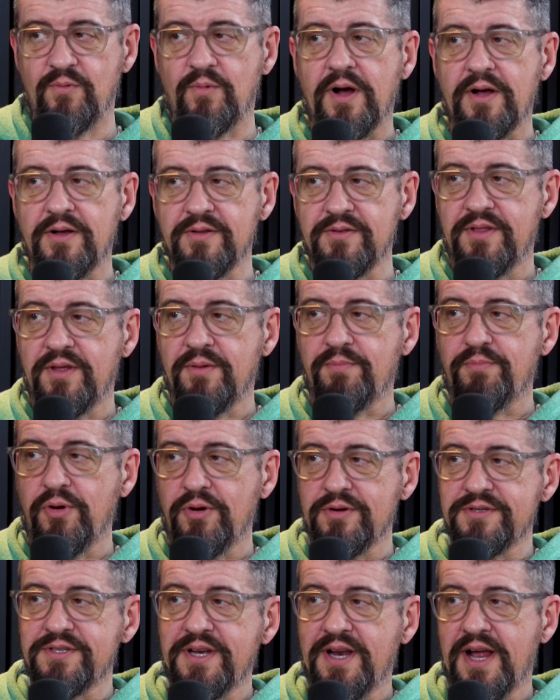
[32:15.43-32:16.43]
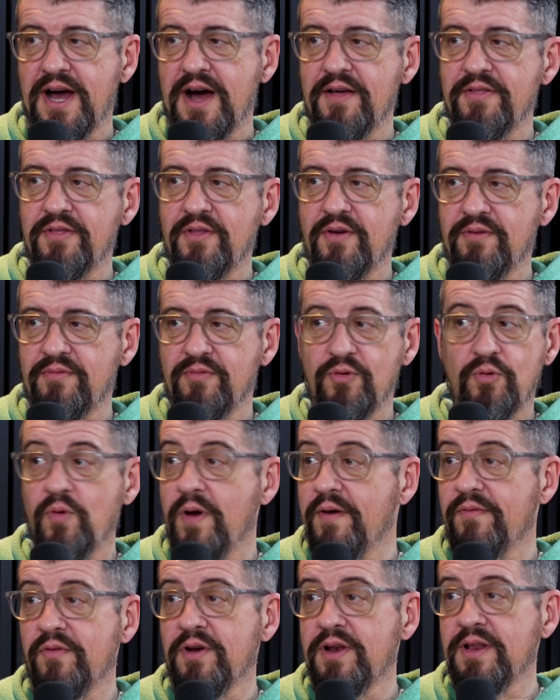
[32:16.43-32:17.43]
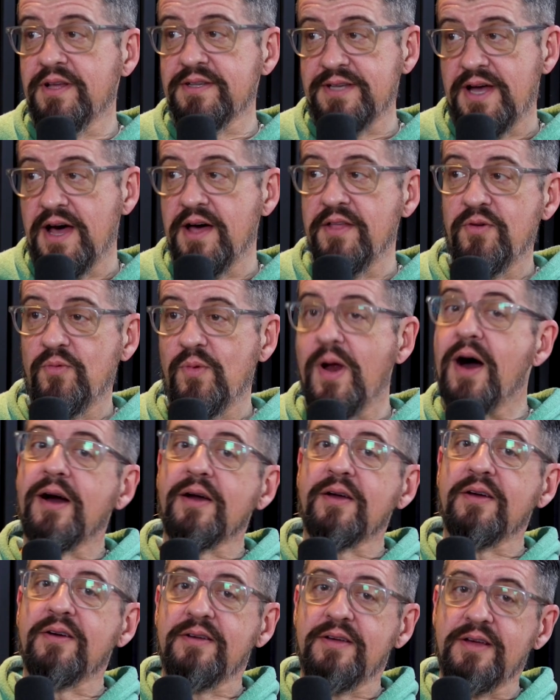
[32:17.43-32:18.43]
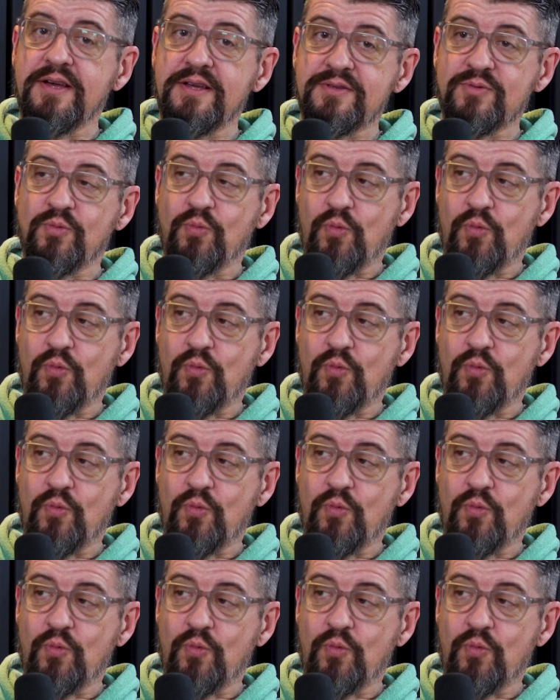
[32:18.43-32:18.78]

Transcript: While the person whoever it is on the rock is